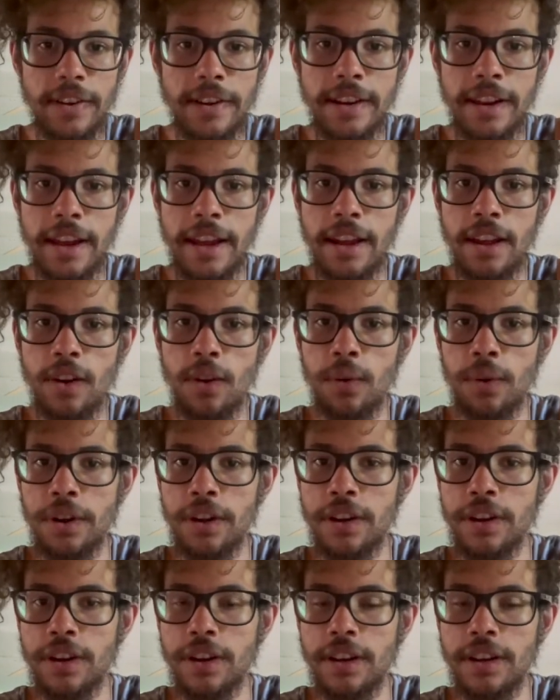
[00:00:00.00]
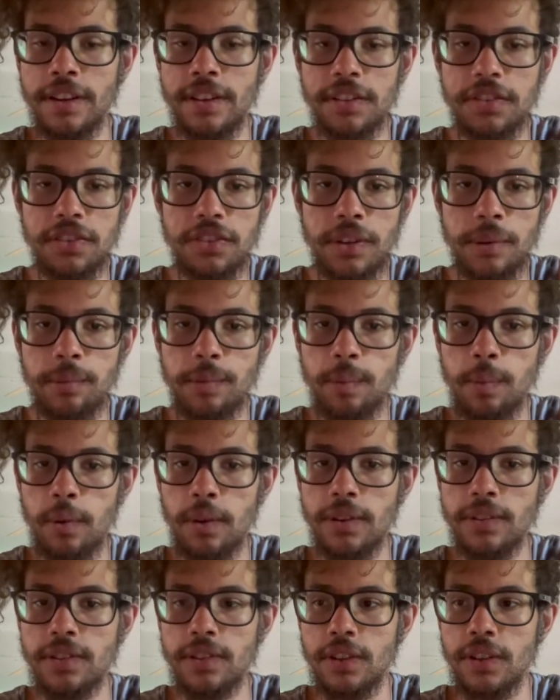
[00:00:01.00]
day or you're into extreme
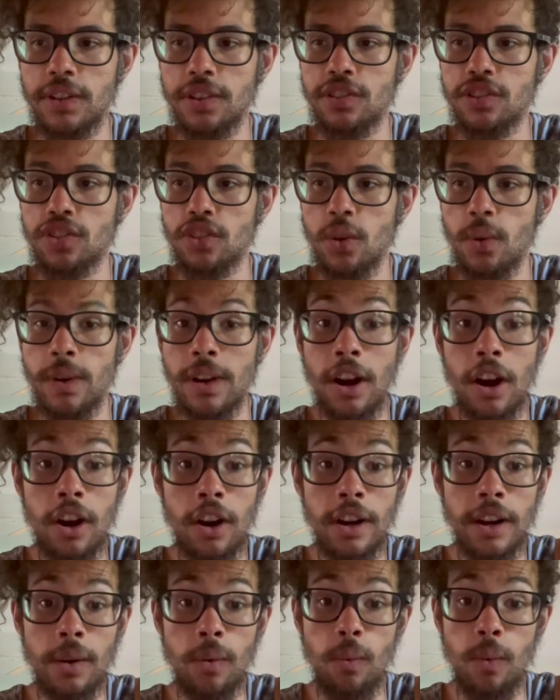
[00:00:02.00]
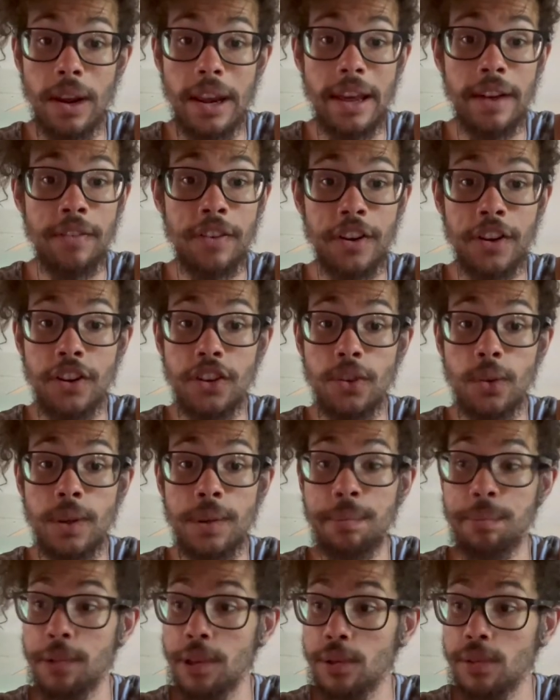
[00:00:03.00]
sports or you're just going hard at whatever you're
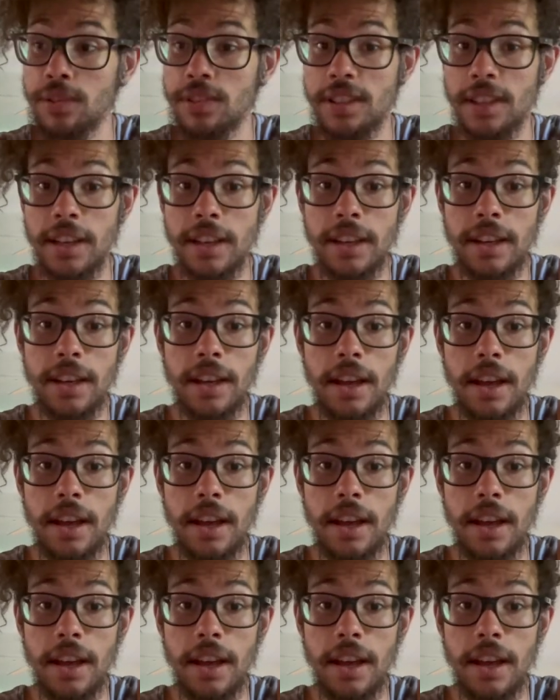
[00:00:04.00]
doing, music,